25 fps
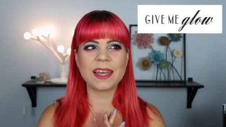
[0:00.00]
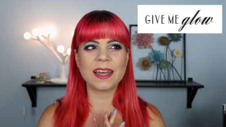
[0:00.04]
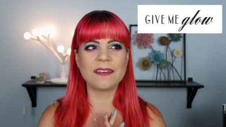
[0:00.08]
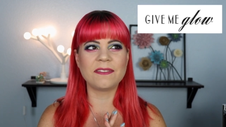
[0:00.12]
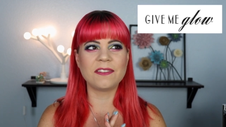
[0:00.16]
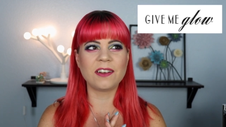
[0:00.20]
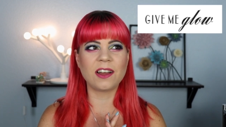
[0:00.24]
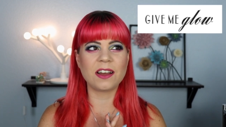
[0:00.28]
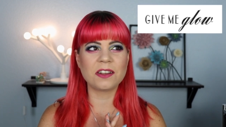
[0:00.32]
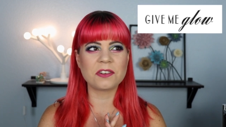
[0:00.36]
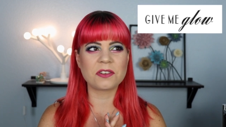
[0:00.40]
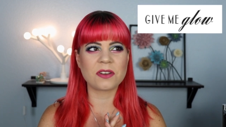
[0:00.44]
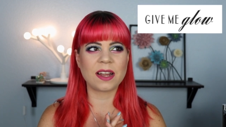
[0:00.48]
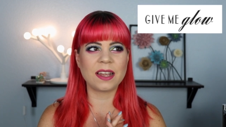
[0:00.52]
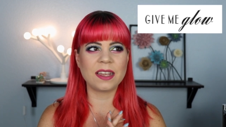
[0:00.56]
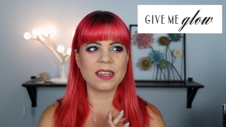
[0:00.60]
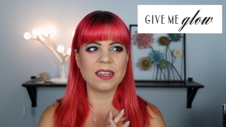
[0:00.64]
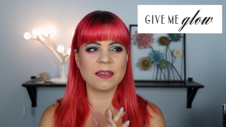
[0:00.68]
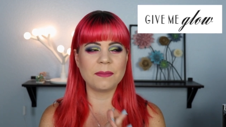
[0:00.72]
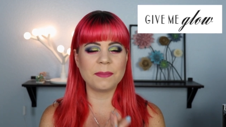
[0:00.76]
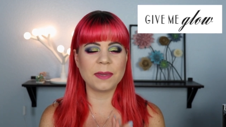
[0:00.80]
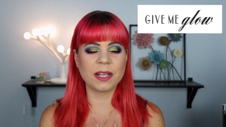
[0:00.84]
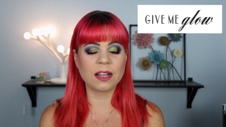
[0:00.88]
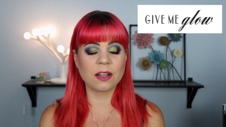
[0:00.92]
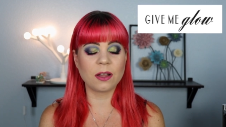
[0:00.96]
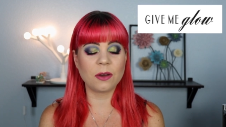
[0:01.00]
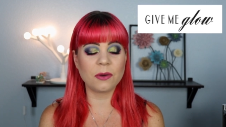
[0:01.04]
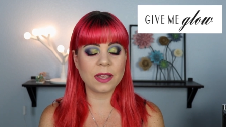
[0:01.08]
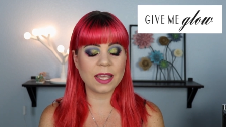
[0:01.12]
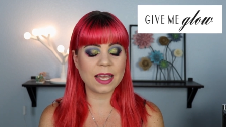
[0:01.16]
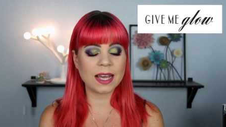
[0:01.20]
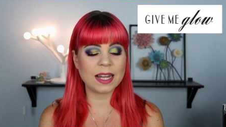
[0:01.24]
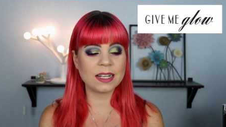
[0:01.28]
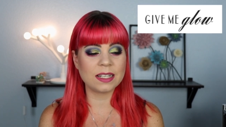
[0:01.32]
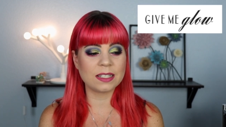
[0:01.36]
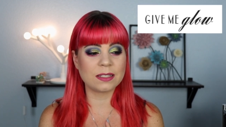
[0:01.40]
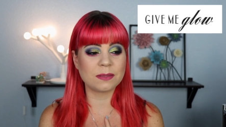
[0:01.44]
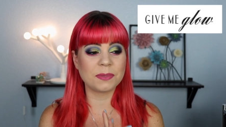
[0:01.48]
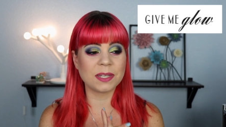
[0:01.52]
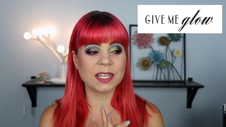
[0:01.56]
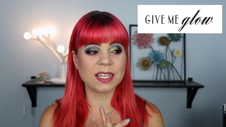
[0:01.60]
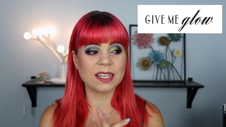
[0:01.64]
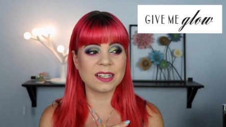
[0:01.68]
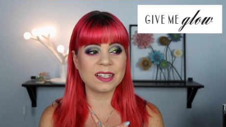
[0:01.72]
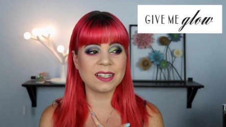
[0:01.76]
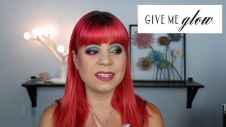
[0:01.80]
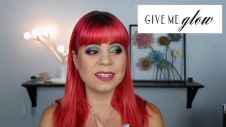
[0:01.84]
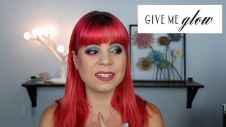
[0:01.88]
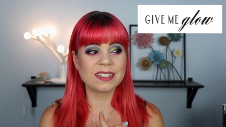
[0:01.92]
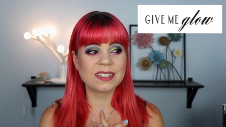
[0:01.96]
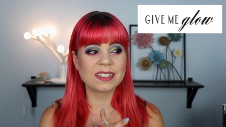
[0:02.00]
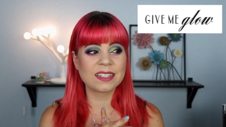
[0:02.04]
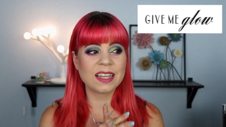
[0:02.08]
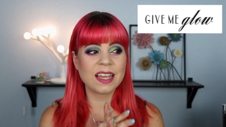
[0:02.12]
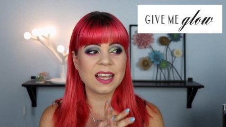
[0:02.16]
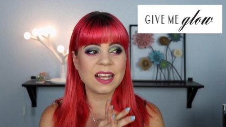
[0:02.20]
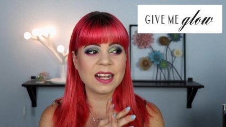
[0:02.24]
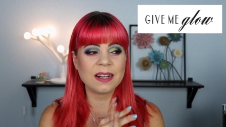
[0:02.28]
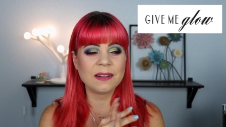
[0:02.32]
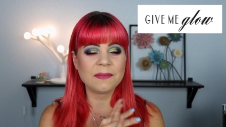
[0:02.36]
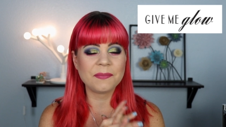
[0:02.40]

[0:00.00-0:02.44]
I have not tried Gimme Glow yet is because